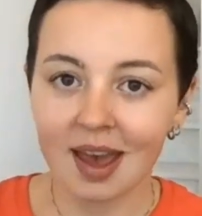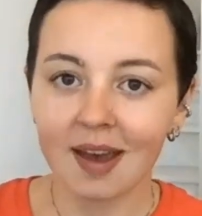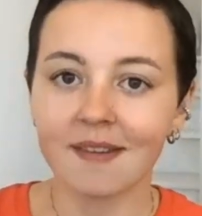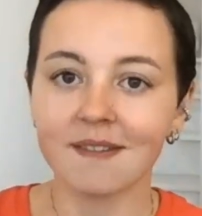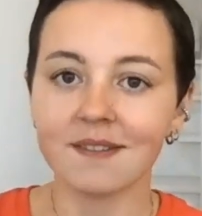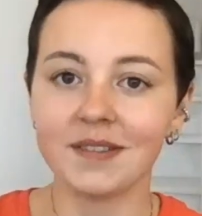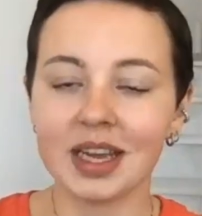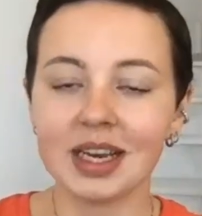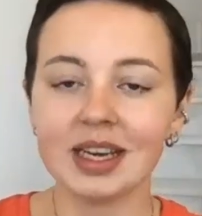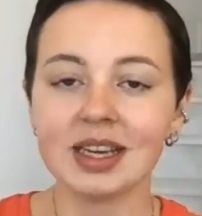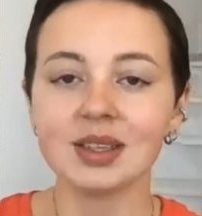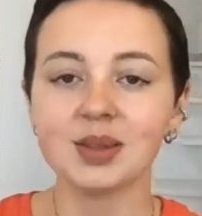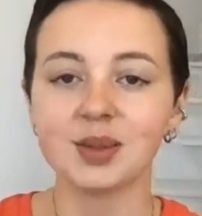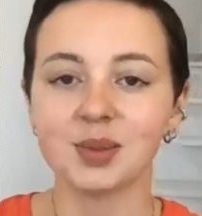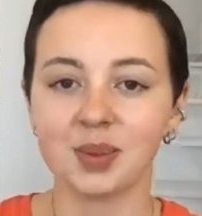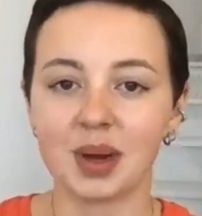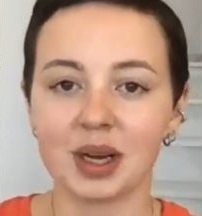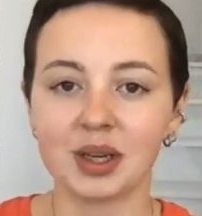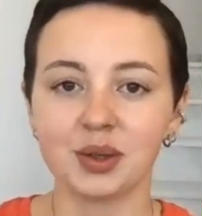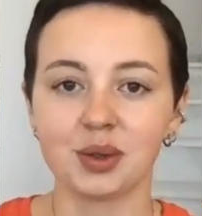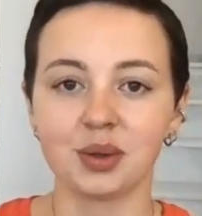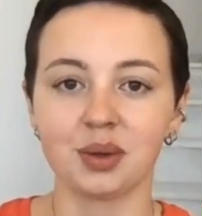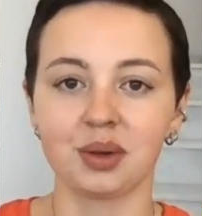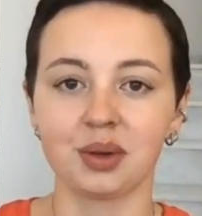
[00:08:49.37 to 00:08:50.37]
Venus
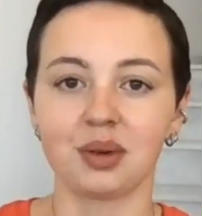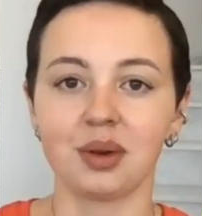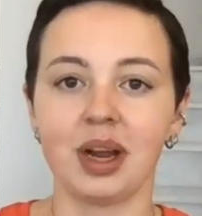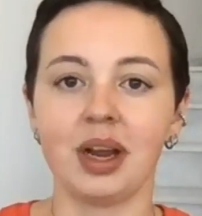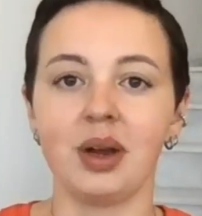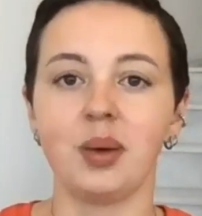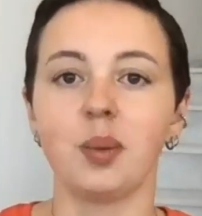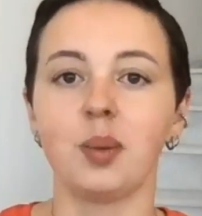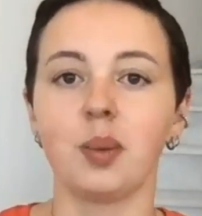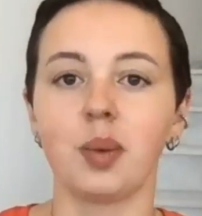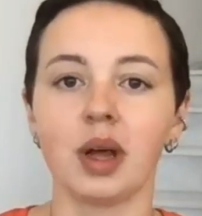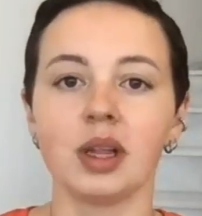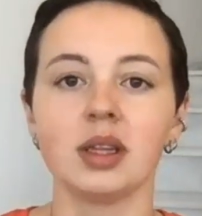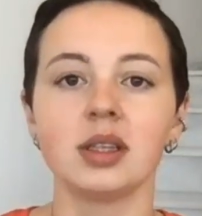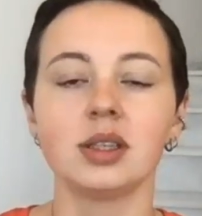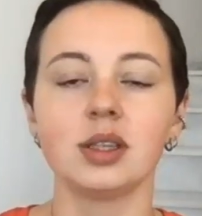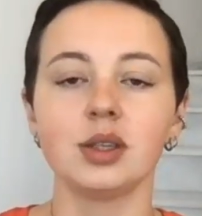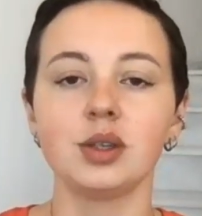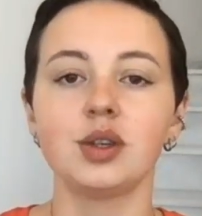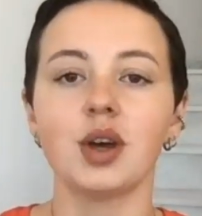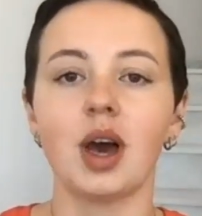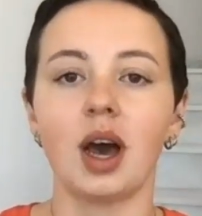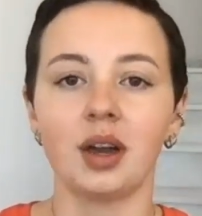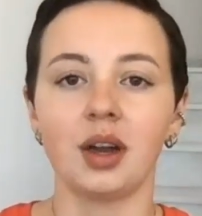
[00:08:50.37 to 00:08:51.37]
retrograde wants you
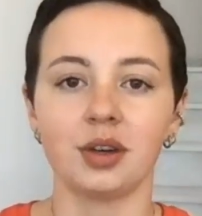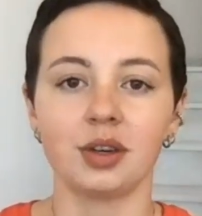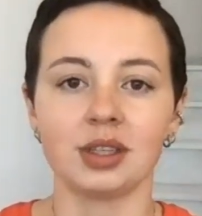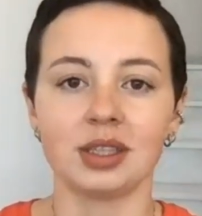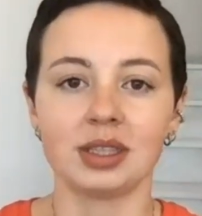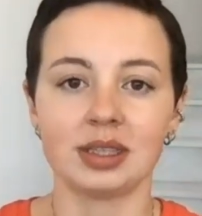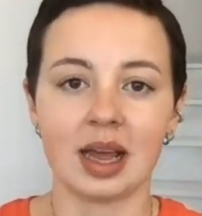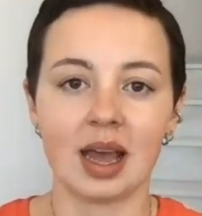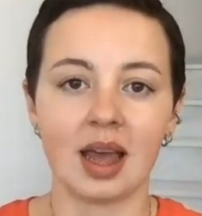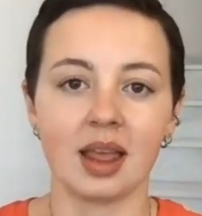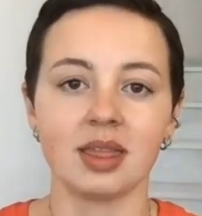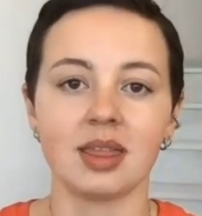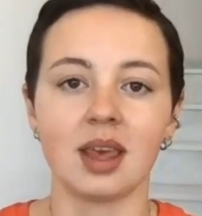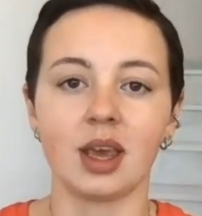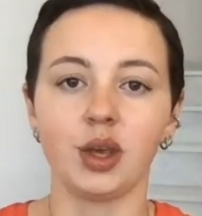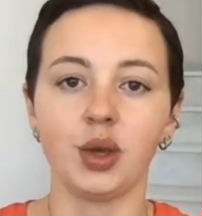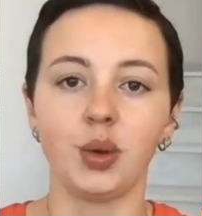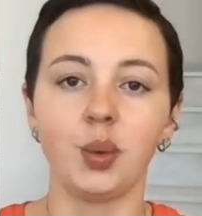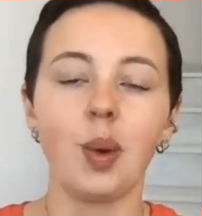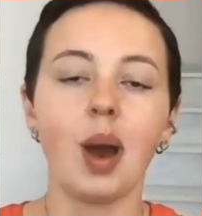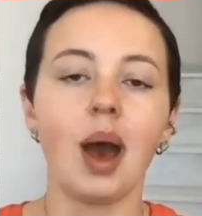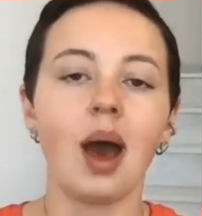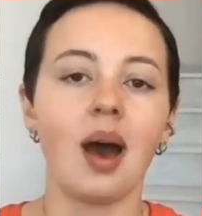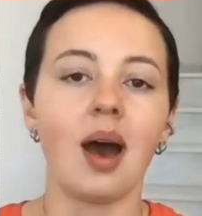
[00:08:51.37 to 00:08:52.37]
to understand that
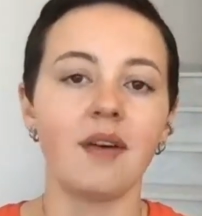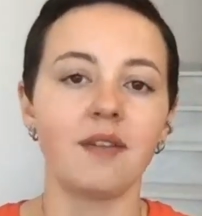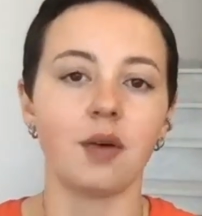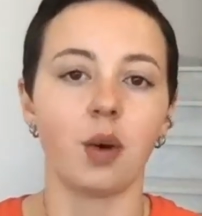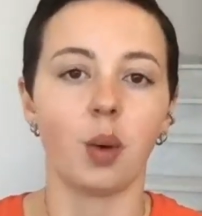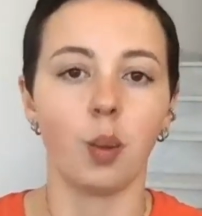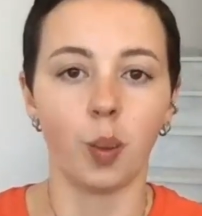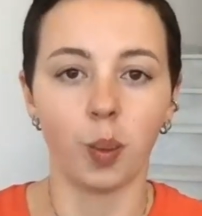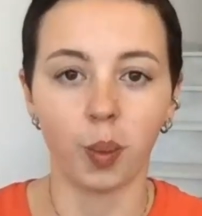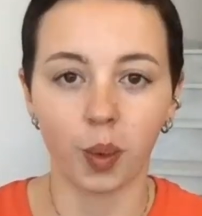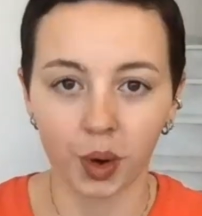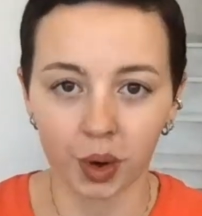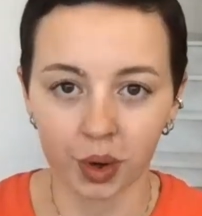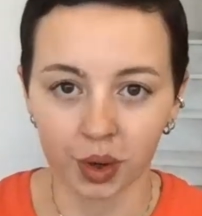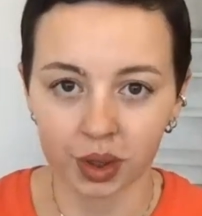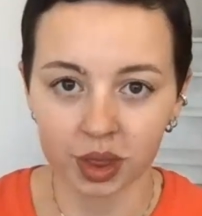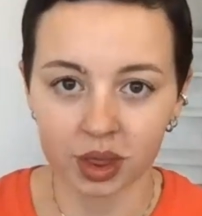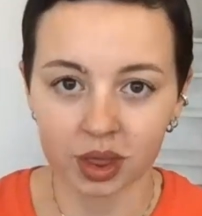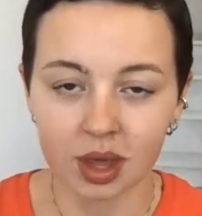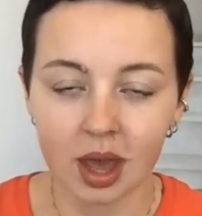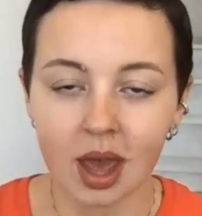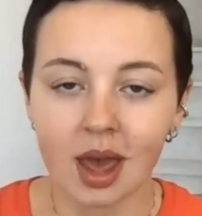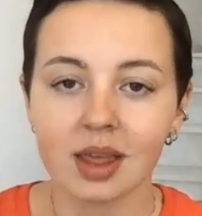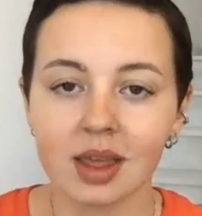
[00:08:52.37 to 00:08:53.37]
you have
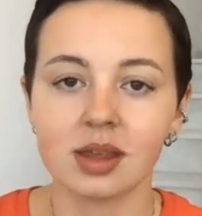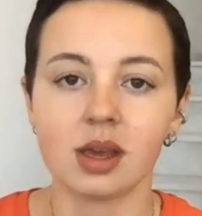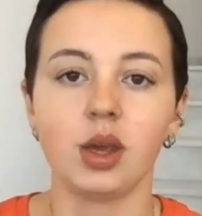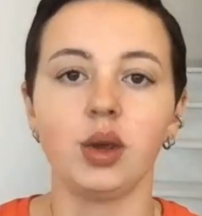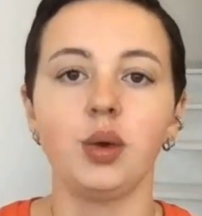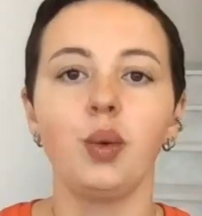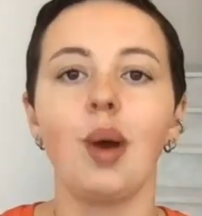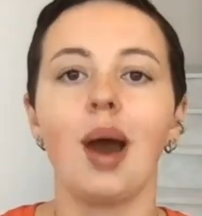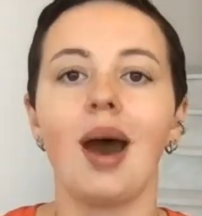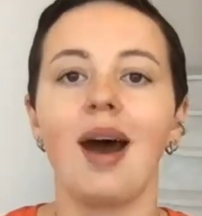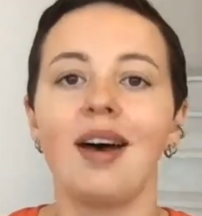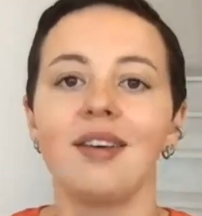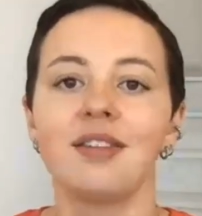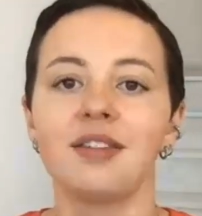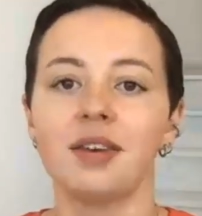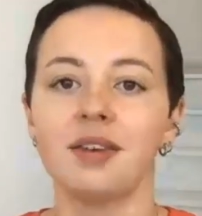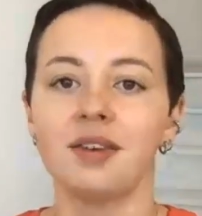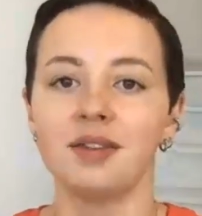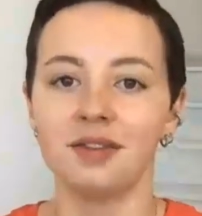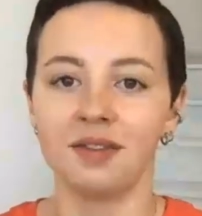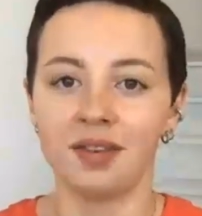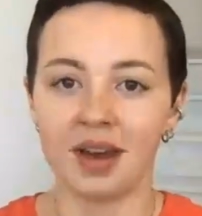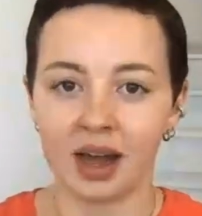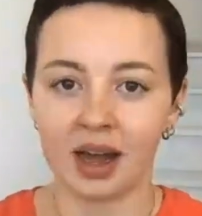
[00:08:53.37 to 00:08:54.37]
worth, that you have
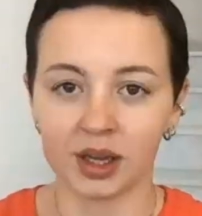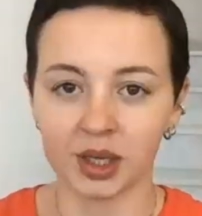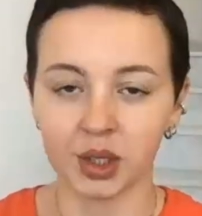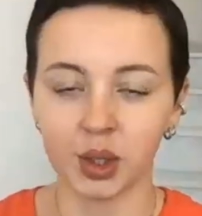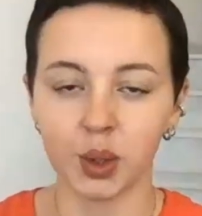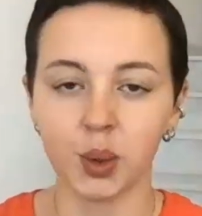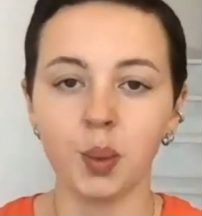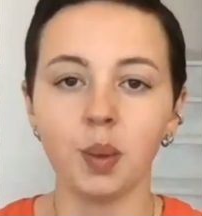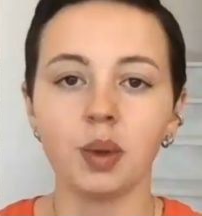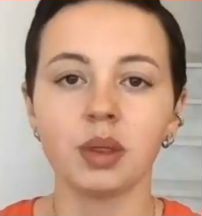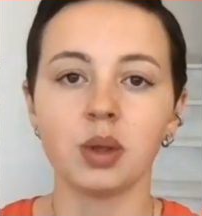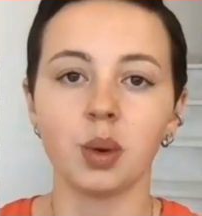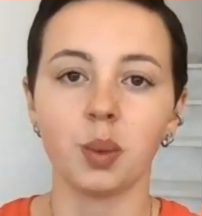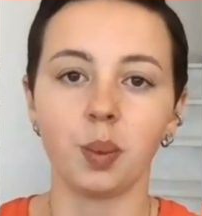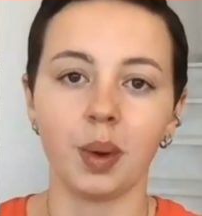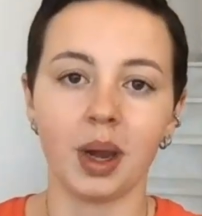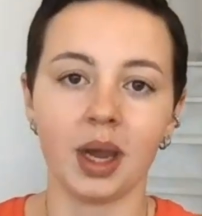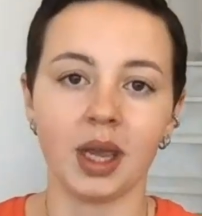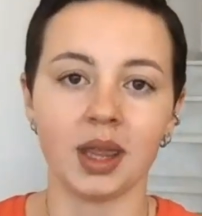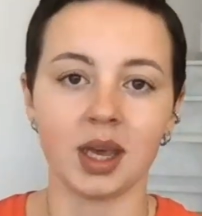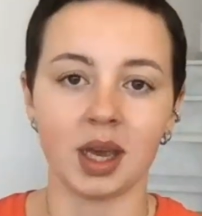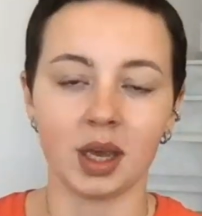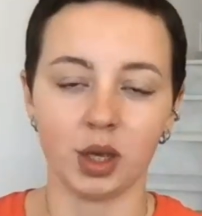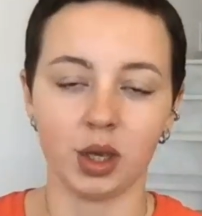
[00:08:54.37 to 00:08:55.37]
value the
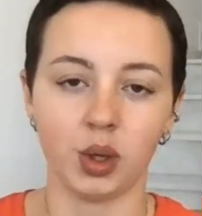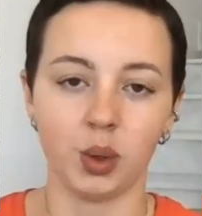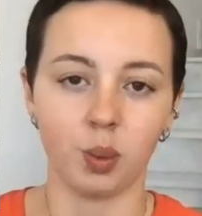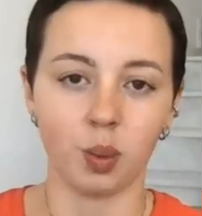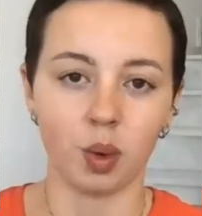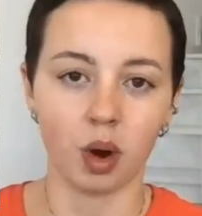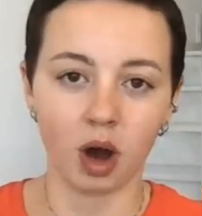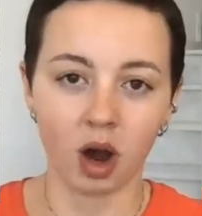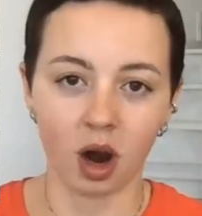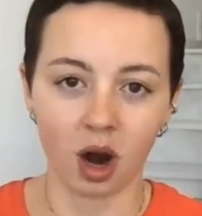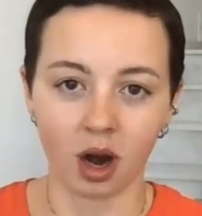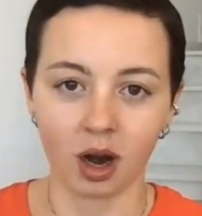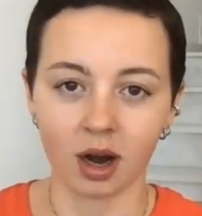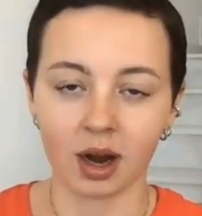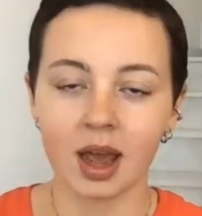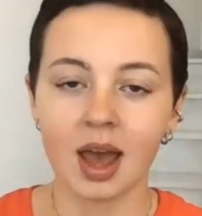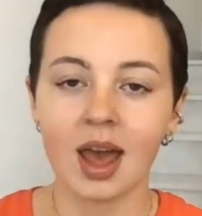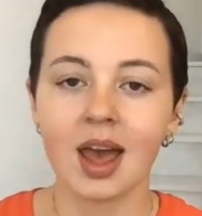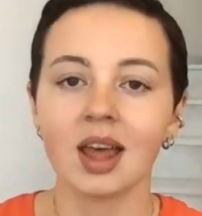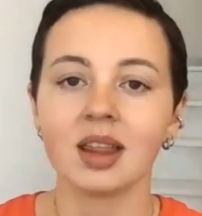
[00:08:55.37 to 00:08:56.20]
way that you are,